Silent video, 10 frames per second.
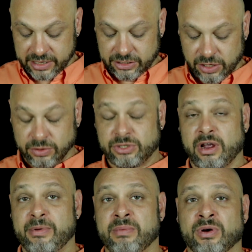So
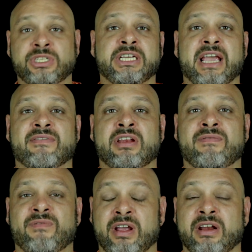Strawberry Mochi gave a
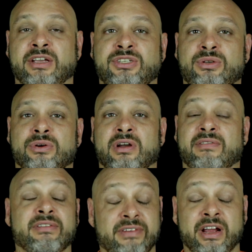very nice tour
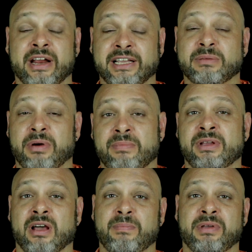of her very nice
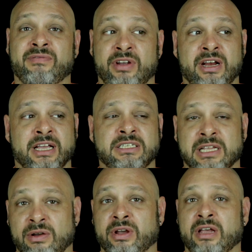apartment up in very nice
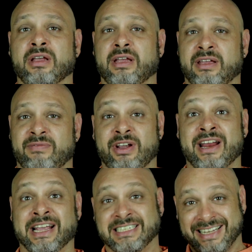Nagoya, and very
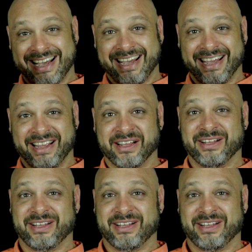nice, yay.